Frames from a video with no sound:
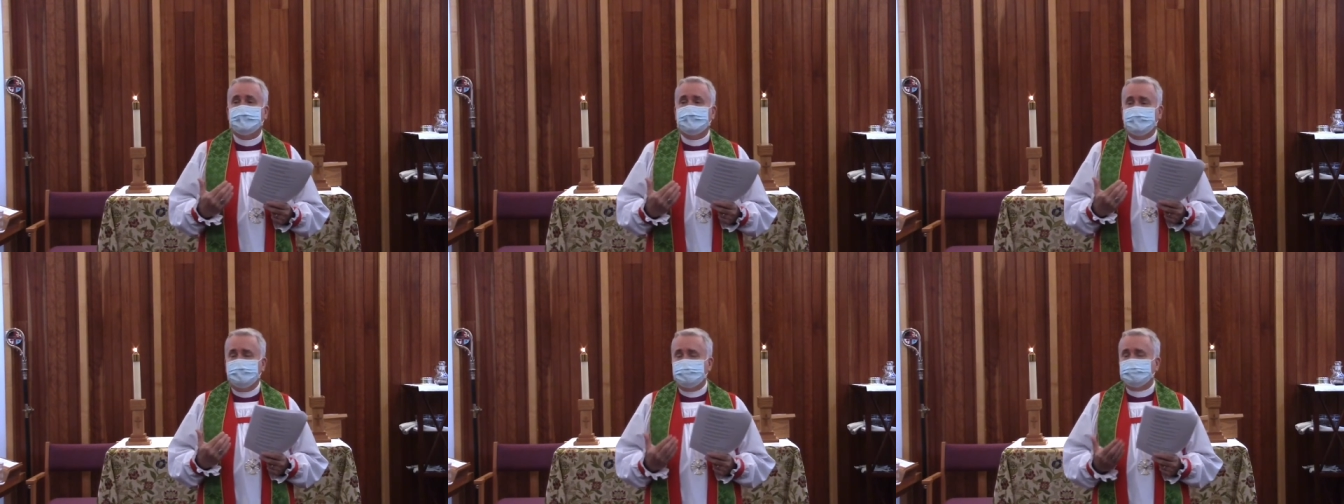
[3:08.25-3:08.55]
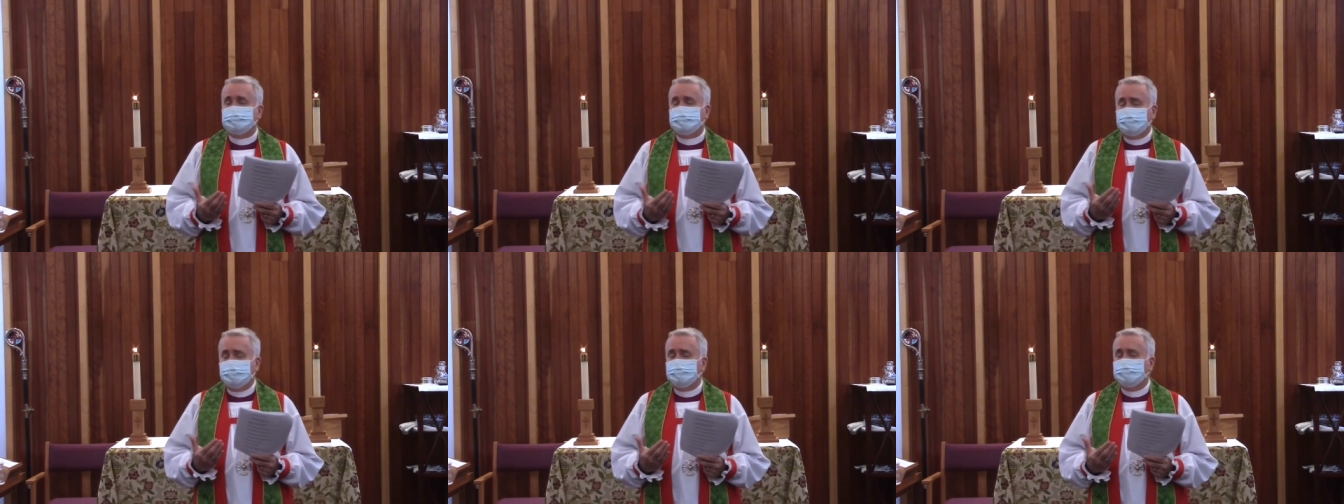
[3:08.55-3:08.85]

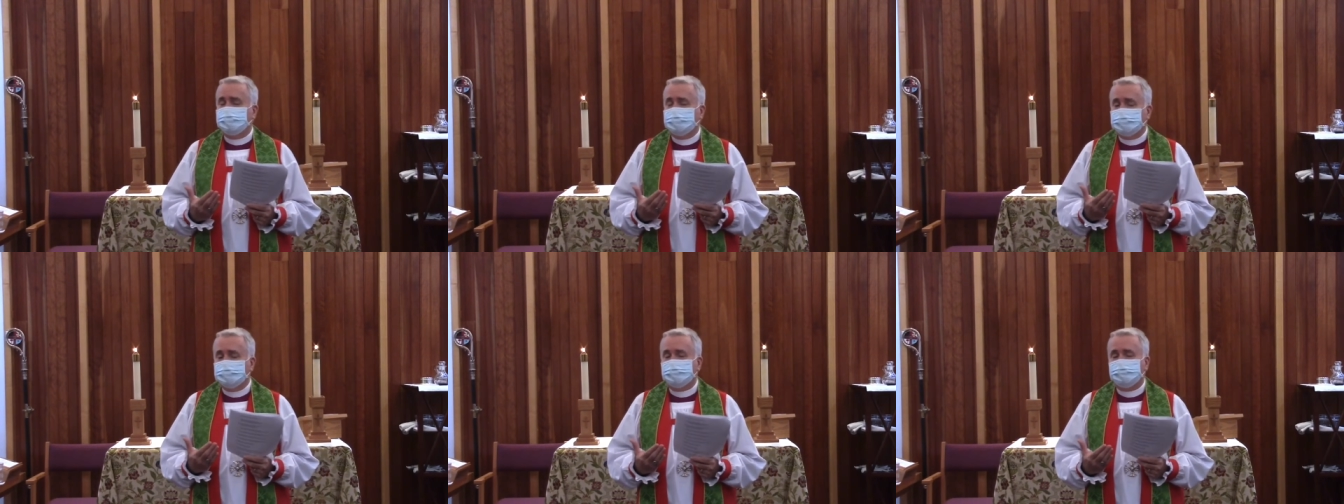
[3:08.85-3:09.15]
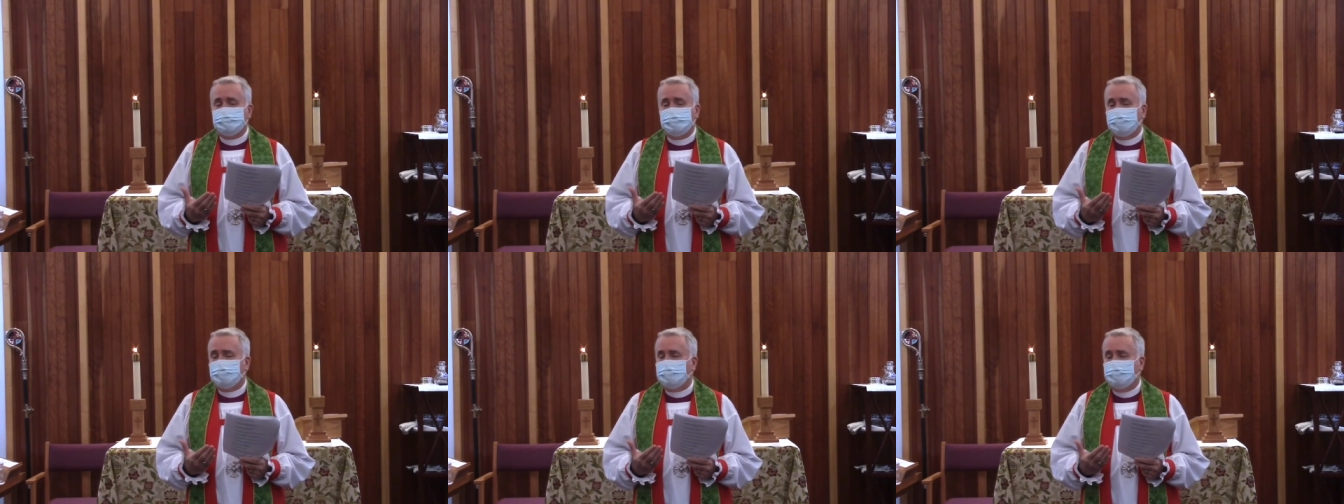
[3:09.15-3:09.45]
which can really
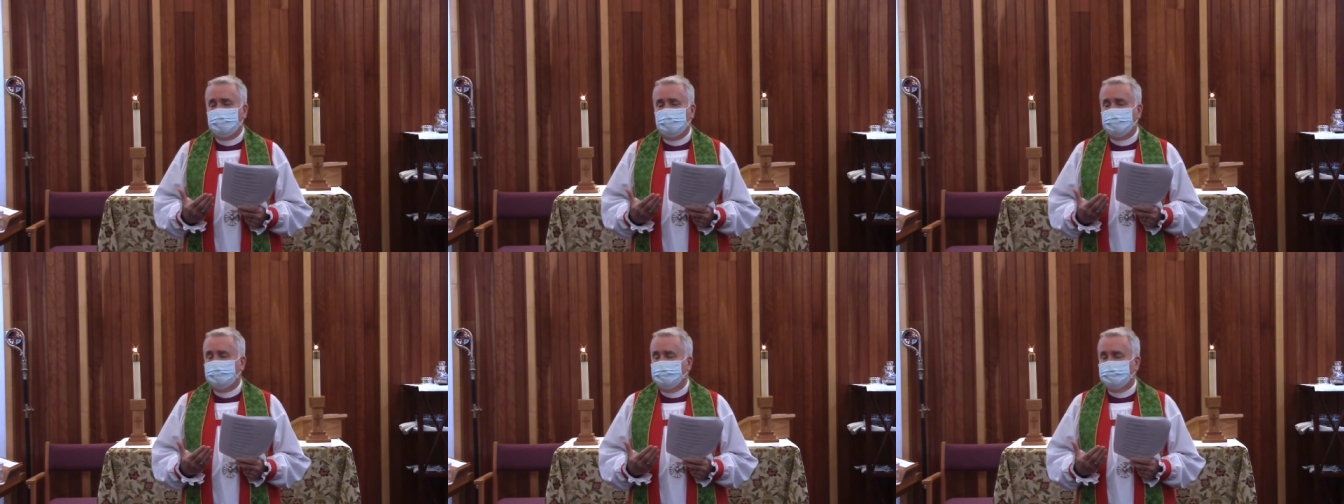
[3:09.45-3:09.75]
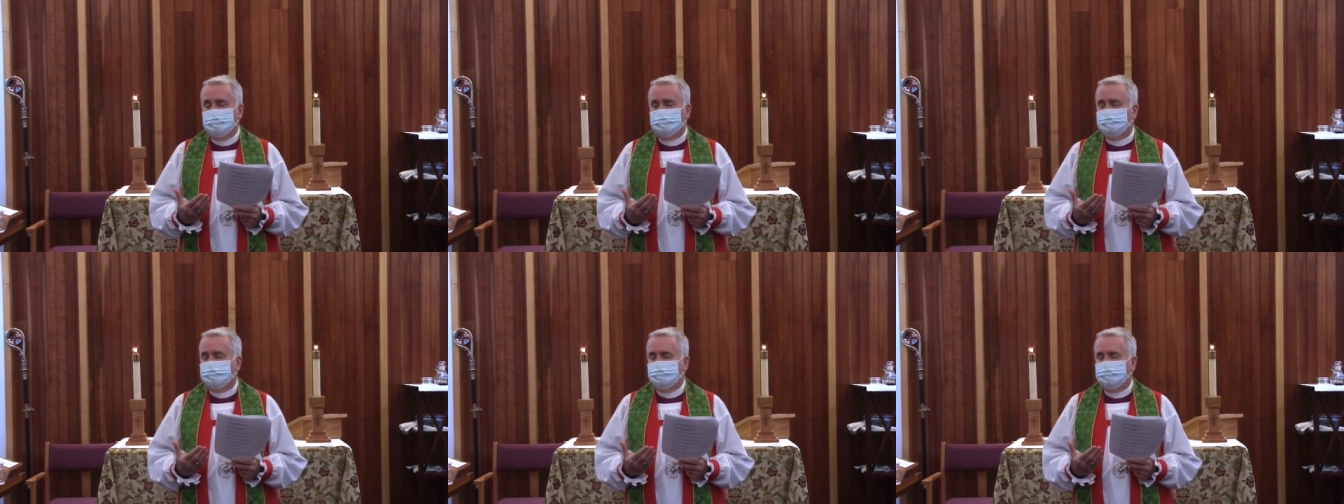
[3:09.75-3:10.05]
be
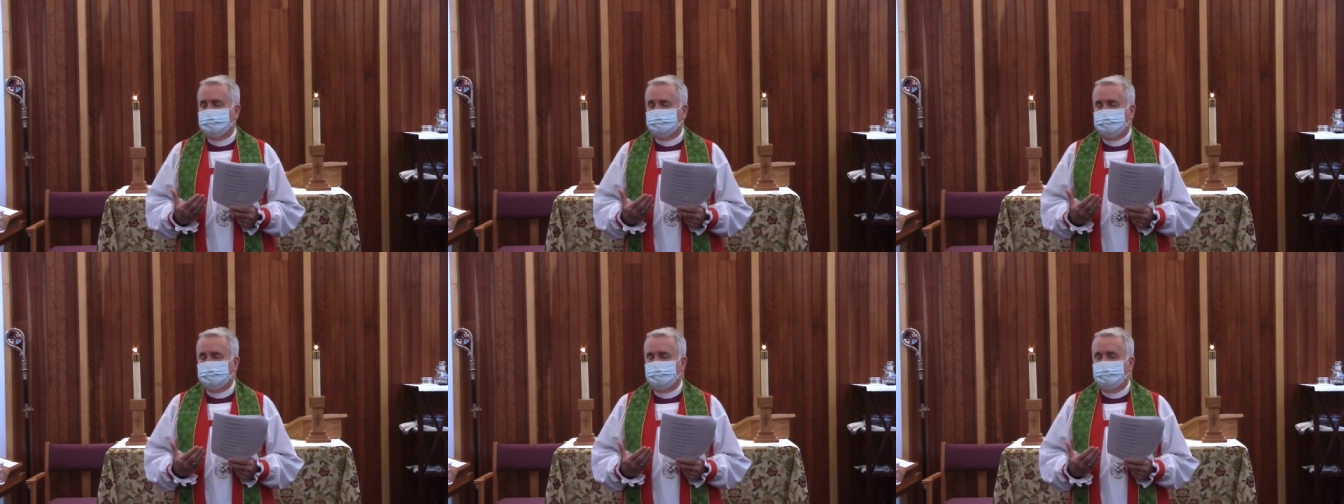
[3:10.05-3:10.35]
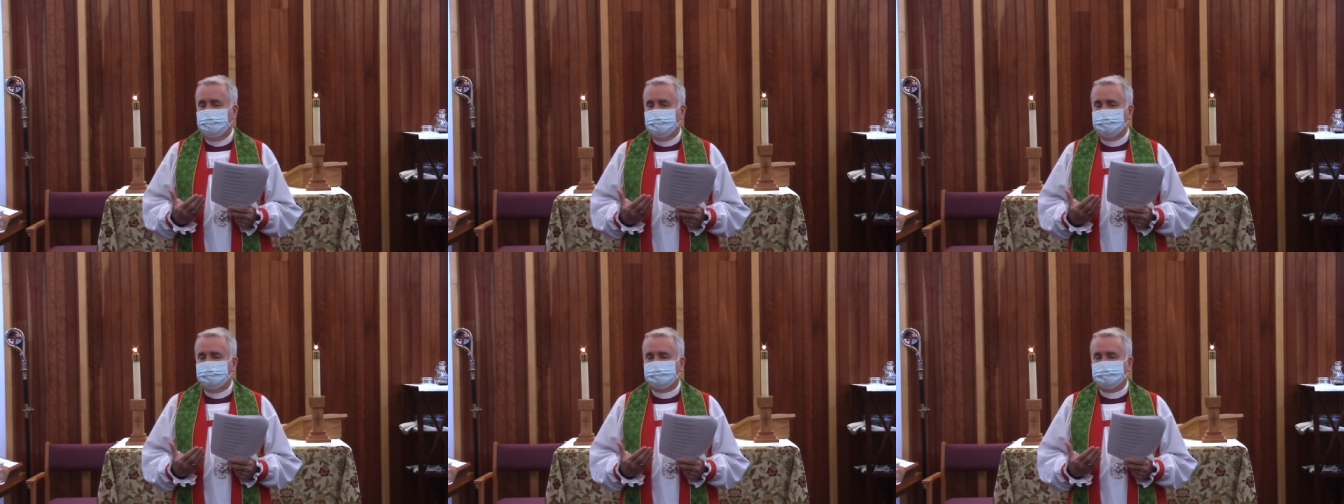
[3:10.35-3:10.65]
hard at
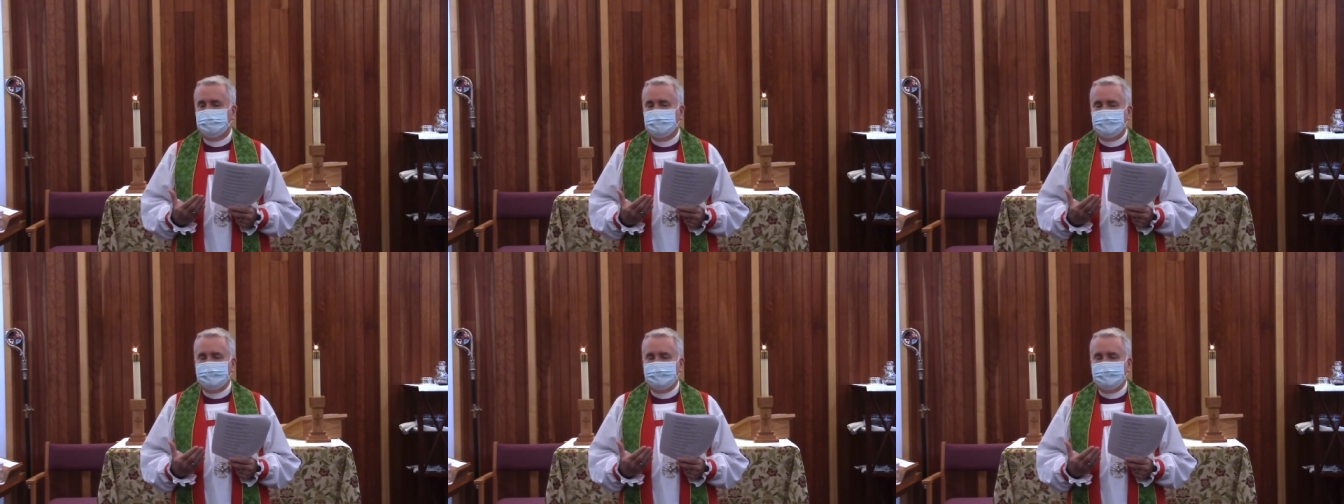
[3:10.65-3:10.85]
times,